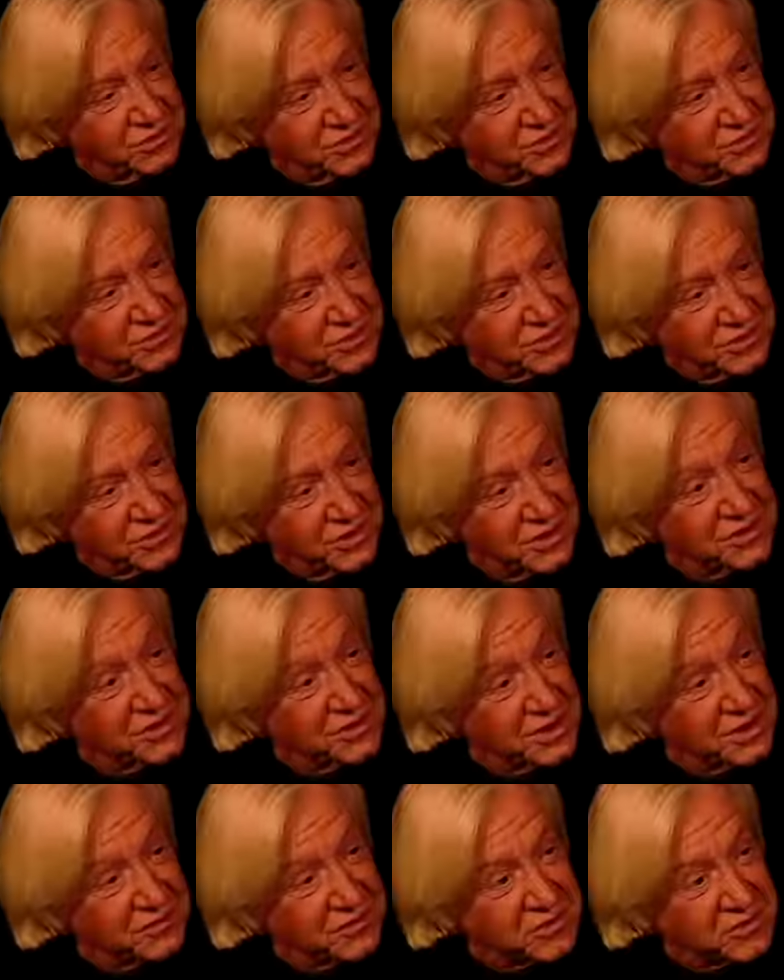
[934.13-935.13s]
don't you get tired? You
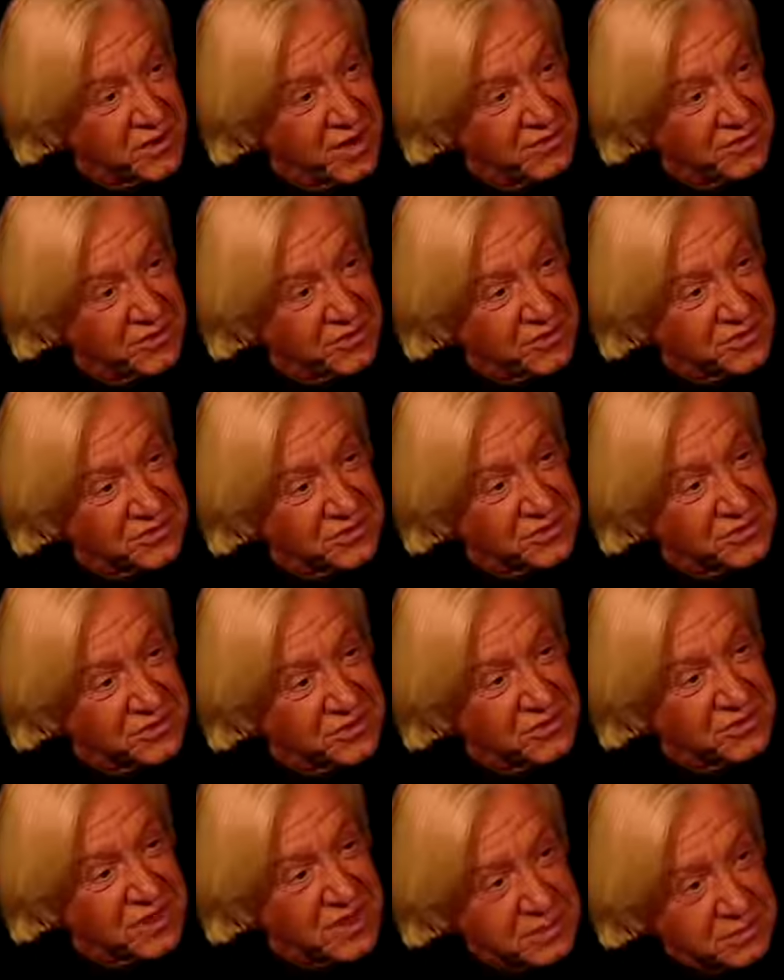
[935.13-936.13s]
love to travel, though. You just keep